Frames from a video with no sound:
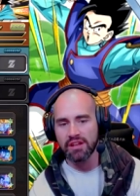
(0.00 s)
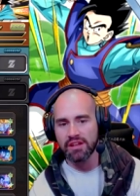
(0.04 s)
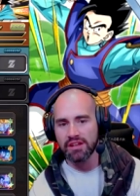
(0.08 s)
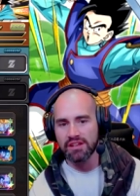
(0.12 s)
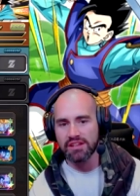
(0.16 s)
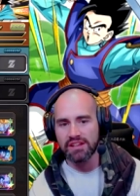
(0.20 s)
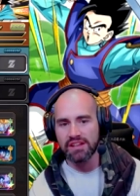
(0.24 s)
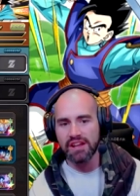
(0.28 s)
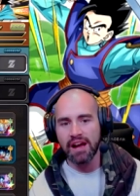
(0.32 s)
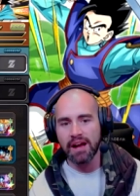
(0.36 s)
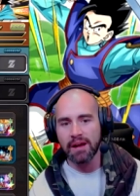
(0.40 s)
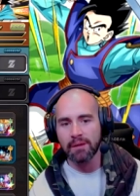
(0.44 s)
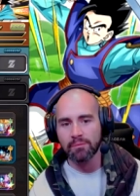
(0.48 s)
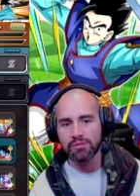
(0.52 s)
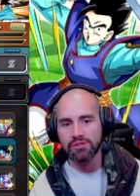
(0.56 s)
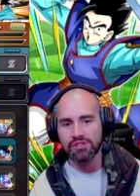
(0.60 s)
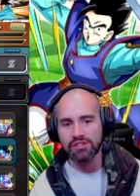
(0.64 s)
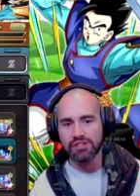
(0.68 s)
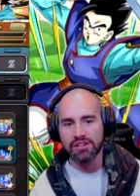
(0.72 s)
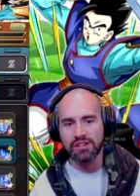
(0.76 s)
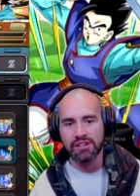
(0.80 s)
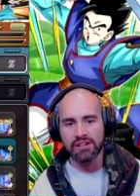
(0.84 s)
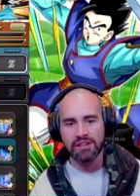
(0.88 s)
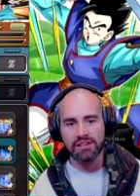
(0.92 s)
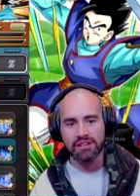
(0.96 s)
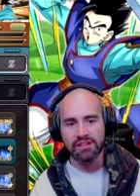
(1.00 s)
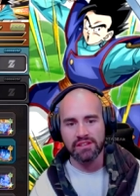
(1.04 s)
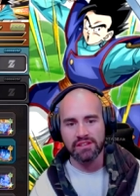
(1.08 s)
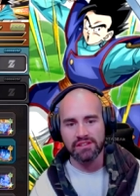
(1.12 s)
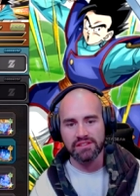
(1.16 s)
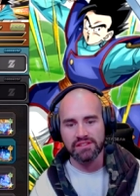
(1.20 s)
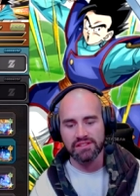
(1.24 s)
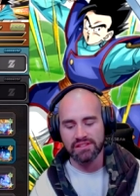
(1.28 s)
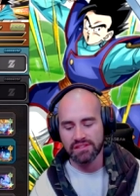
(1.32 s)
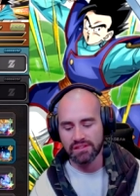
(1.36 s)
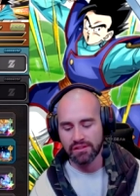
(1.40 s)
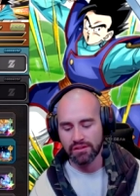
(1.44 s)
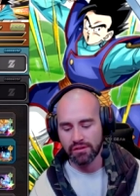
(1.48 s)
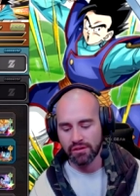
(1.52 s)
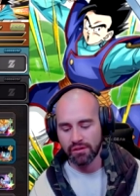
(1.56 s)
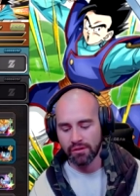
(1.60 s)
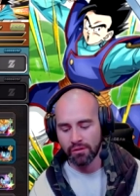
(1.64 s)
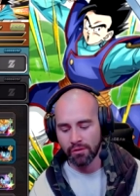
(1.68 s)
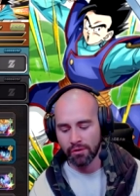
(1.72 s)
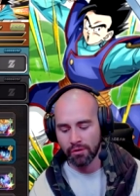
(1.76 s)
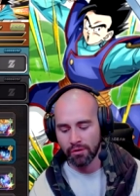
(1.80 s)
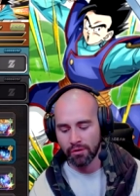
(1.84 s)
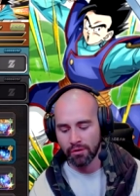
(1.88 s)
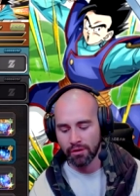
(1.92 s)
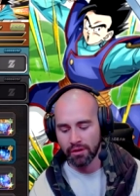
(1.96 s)
Yamchas
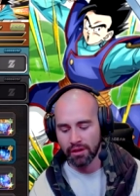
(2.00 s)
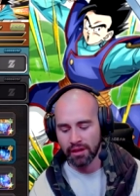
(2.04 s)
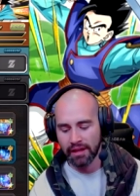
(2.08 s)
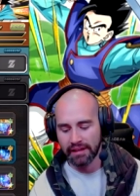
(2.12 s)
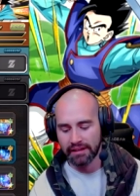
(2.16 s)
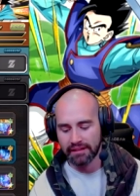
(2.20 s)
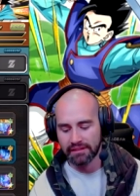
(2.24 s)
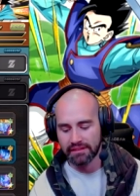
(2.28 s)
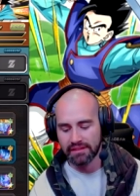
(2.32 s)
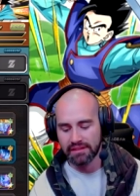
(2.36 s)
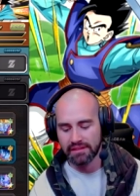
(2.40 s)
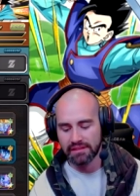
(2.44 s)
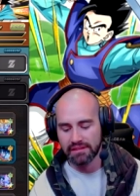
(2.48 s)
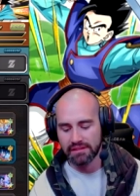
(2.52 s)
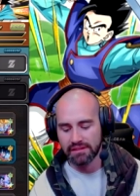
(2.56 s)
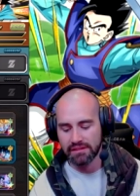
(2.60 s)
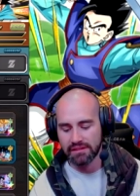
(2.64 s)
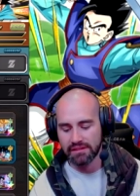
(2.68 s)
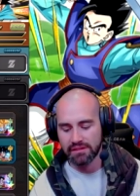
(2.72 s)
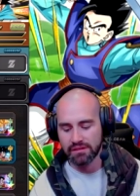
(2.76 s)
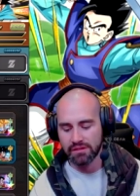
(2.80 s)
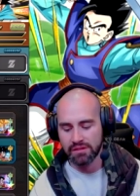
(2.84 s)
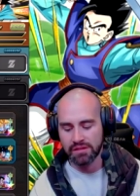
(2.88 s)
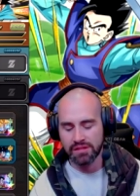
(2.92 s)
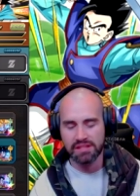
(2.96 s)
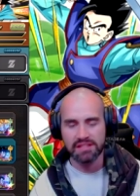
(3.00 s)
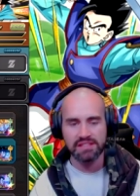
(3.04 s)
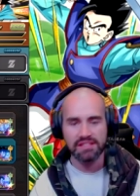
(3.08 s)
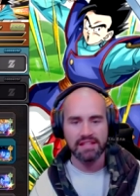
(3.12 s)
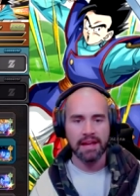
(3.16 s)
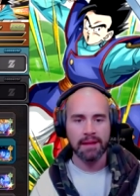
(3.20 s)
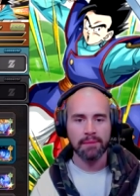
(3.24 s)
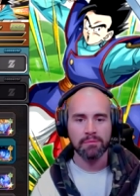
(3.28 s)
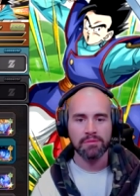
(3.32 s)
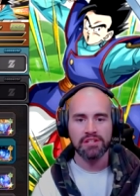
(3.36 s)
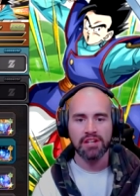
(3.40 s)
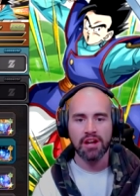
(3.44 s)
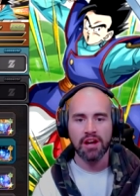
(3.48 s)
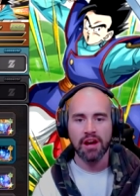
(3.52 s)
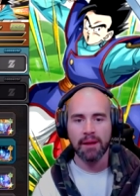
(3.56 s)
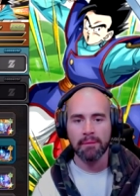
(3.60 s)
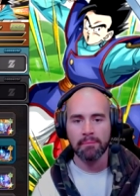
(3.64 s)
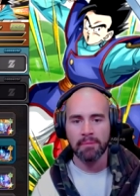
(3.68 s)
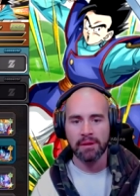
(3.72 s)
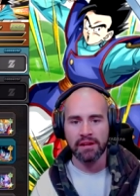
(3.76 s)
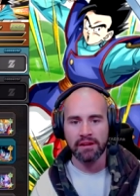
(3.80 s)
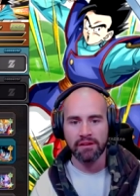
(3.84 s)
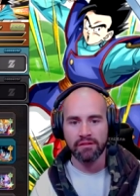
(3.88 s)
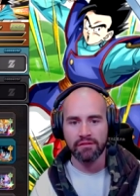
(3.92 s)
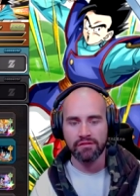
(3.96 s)
or like the same
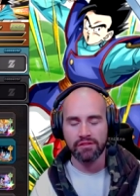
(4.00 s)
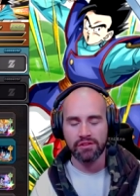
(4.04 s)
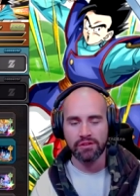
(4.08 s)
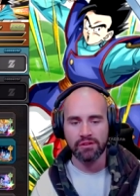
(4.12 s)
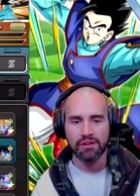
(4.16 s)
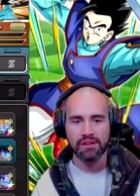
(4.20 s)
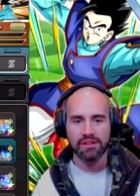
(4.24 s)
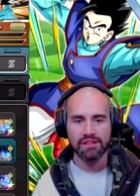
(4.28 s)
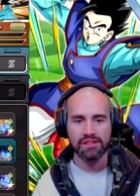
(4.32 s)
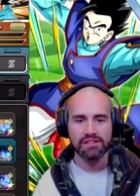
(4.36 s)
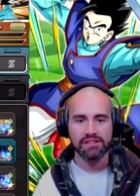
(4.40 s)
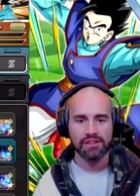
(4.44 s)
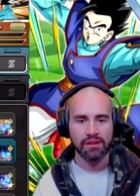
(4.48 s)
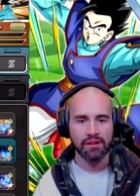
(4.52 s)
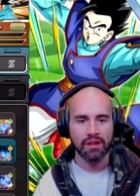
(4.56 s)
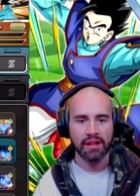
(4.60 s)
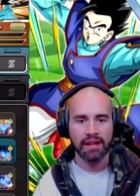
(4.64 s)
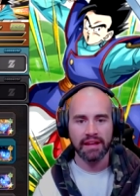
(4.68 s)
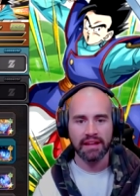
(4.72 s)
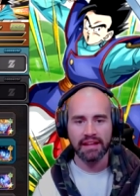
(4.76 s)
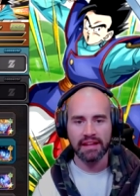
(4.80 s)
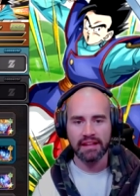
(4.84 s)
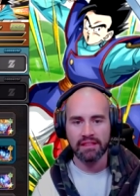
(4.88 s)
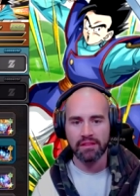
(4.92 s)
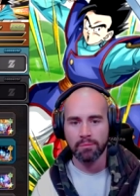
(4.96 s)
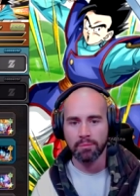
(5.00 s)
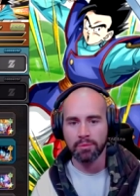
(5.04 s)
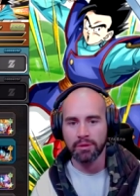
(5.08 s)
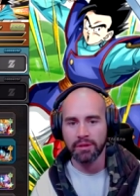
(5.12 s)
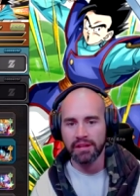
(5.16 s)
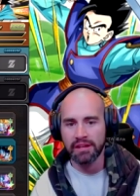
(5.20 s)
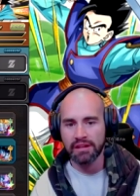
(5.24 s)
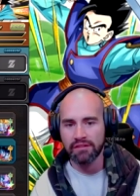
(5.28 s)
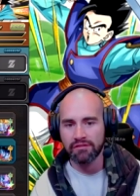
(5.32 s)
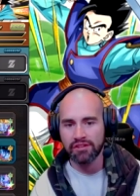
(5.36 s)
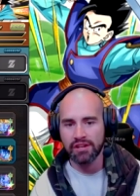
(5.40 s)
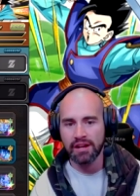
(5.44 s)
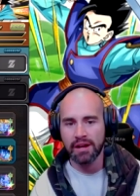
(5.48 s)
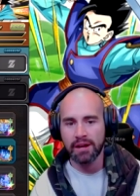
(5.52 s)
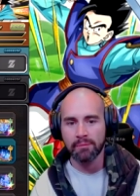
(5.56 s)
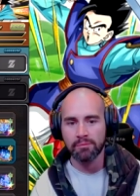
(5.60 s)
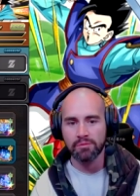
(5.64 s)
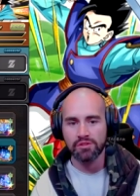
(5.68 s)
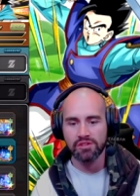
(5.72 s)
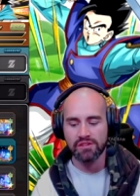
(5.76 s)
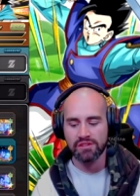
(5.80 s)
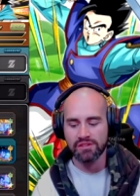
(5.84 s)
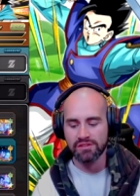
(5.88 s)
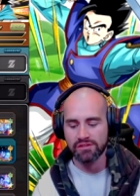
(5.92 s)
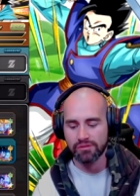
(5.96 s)
typing of units. So like either plenty of
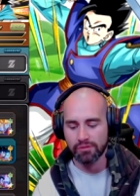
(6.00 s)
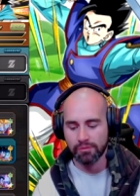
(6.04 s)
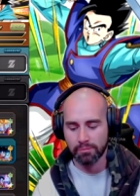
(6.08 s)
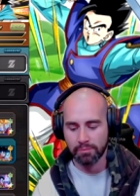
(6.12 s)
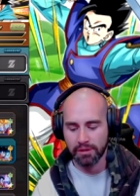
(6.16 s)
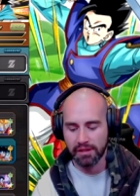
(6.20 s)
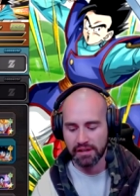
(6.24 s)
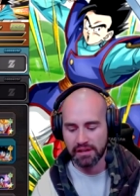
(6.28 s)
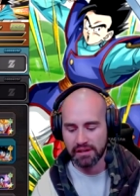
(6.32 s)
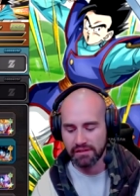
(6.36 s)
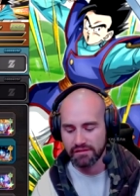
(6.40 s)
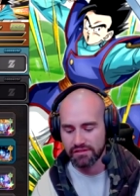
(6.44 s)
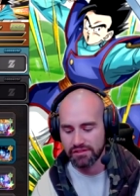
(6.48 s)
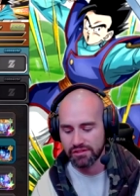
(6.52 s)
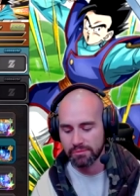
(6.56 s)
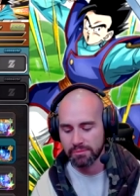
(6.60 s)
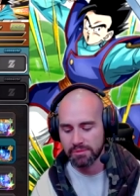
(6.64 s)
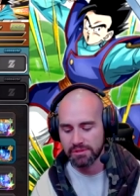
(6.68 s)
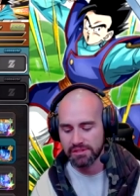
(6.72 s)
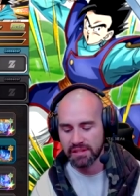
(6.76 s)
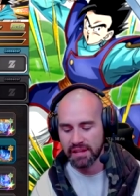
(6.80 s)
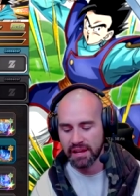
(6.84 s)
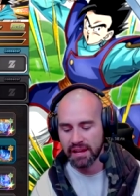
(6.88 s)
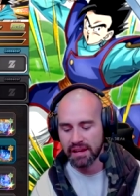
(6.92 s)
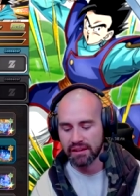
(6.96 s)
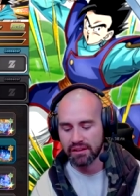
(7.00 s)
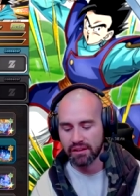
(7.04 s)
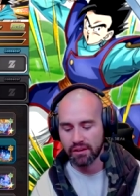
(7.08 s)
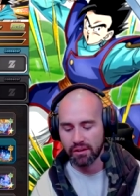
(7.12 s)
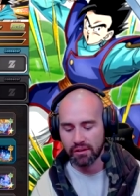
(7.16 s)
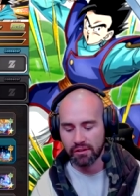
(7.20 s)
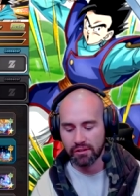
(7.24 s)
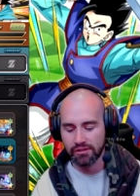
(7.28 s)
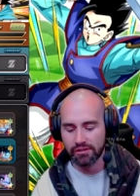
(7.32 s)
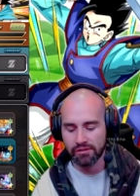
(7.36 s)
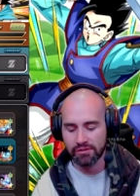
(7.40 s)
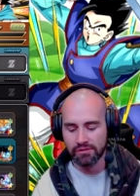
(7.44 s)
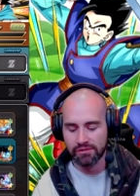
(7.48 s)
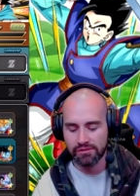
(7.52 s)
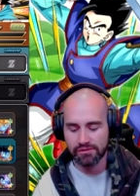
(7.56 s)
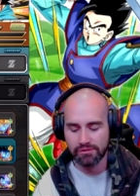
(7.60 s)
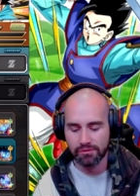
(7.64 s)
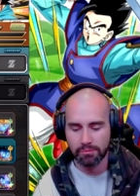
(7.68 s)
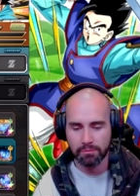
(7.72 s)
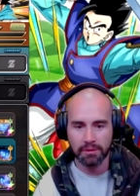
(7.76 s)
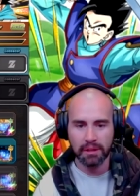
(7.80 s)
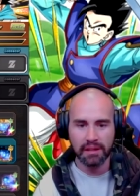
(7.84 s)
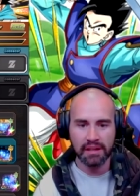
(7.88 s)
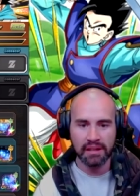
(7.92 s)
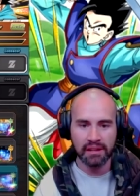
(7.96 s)
Yamchas or plenty of Super Saiyan Gokus or
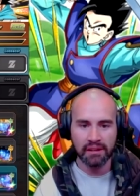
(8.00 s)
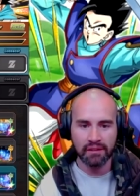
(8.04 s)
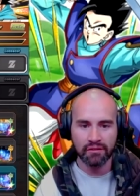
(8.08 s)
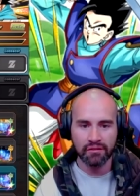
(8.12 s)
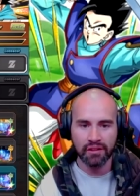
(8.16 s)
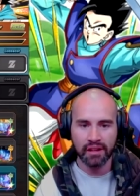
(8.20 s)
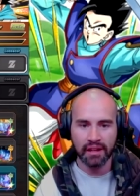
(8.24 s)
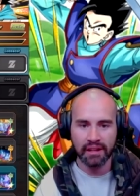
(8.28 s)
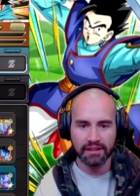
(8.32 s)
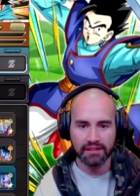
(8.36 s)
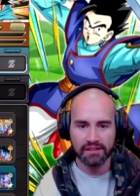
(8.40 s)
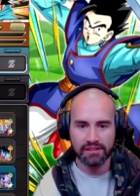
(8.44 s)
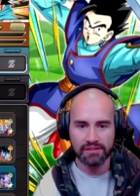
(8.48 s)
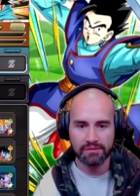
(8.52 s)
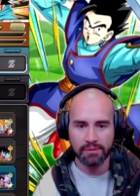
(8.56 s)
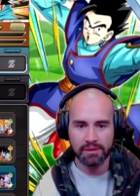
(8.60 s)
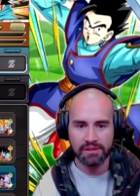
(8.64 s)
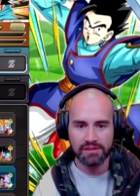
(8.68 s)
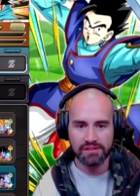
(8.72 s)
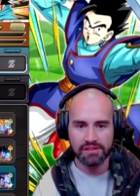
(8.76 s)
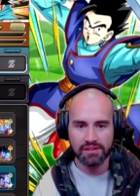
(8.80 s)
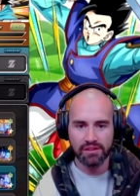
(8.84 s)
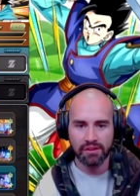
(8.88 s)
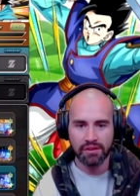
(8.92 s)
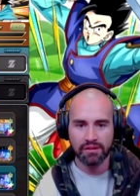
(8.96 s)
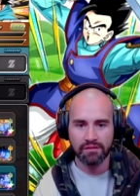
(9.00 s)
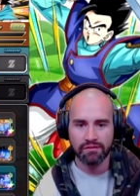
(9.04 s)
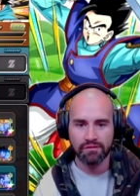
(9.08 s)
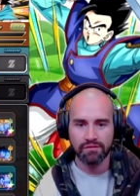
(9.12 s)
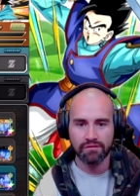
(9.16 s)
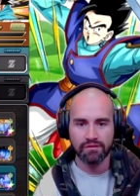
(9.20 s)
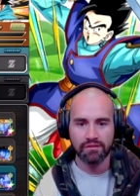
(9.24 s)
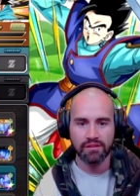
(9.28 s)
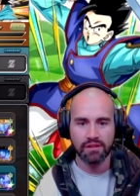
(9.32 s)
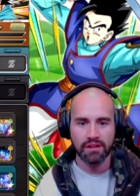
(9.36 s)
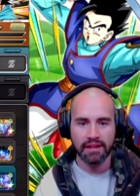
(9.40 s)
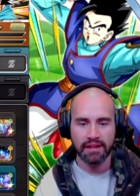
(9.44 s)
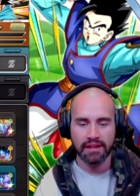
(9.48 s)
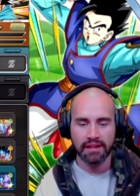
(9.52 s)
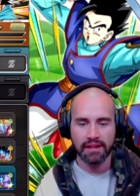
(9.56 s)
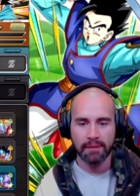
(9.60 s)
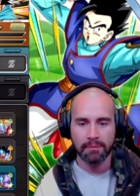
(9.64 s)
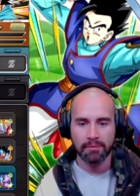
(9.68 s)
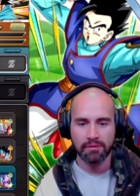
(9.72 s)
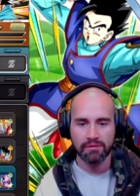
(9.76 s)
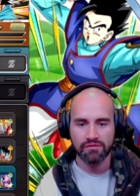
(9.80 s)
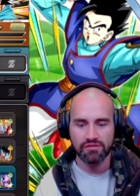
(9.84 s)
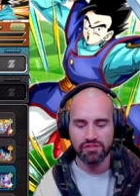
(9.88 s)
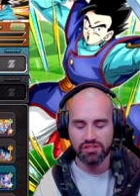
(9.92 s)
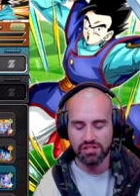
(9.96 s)
plenty of like this one's got like a
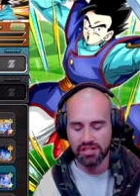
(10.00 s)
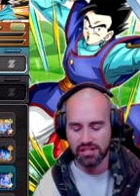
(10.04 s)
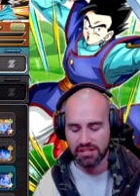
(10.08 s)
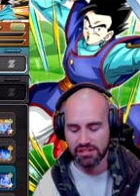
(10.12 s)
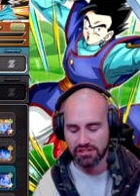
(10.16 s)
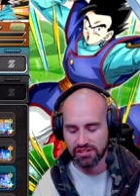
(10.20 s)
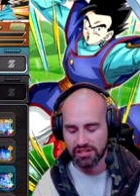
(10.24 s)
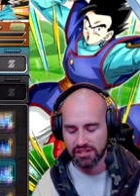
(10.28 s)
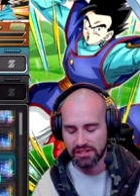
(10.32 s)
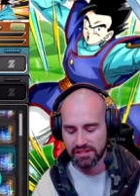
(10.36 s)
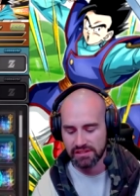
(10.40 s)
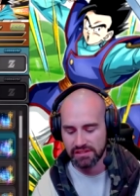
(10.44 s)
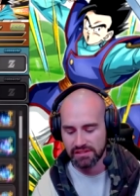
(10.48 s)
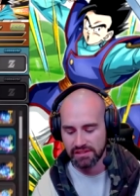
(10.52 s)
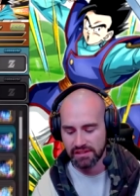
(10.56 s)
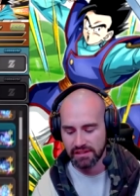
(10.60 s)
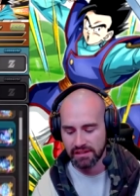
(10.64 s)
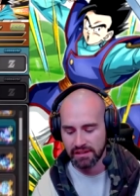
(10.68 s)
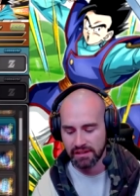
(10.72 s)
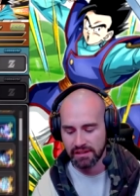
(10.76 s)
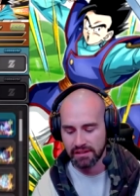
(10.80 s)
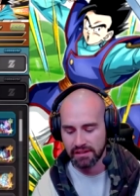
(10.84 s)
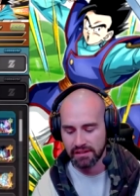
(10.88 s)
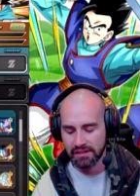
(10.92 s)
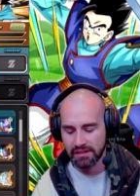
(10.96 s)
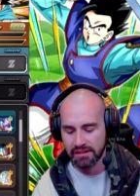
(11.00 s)
couple of Chi-Chis in it.